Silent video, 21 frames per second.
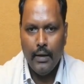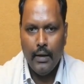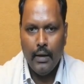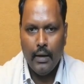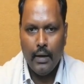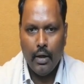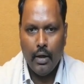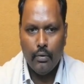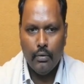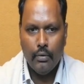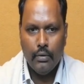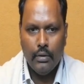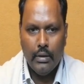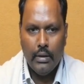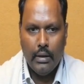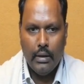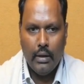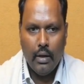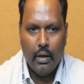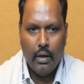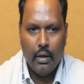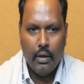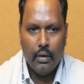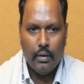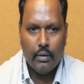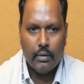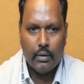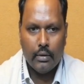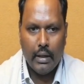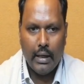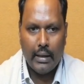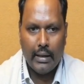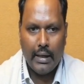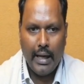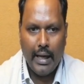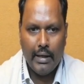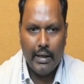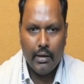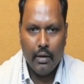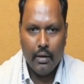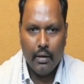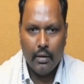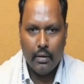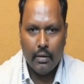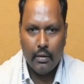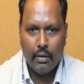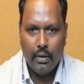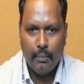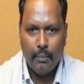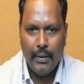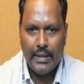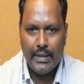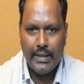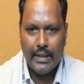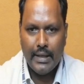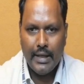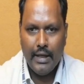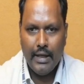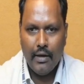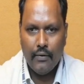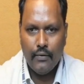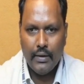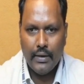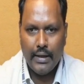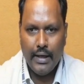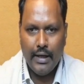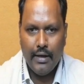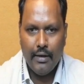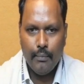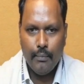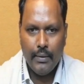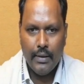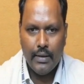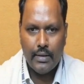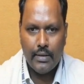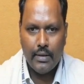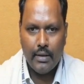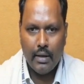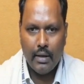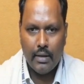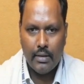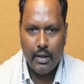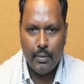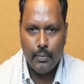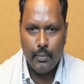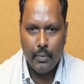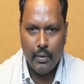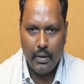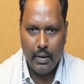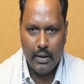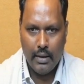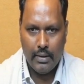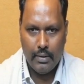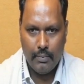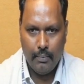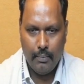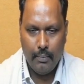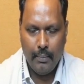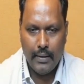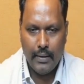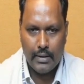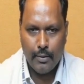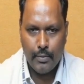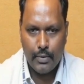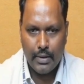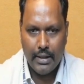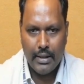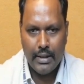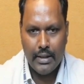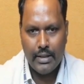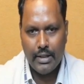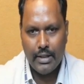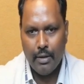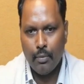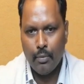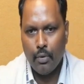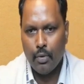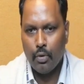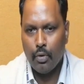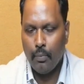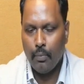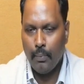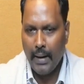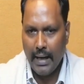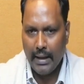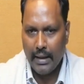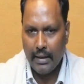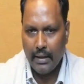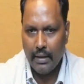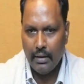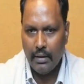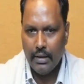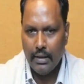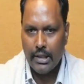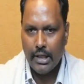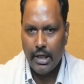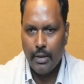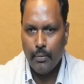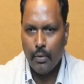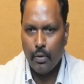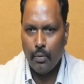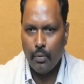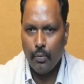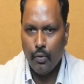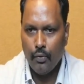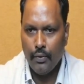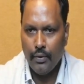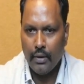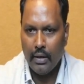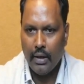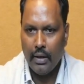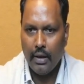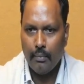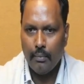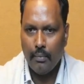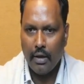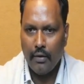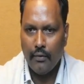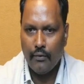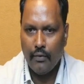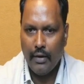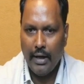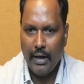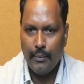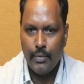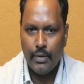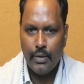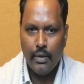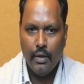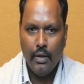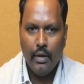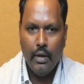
Now, the basic idea of the KMP is the substring is able to pattern is able to moving the number of times.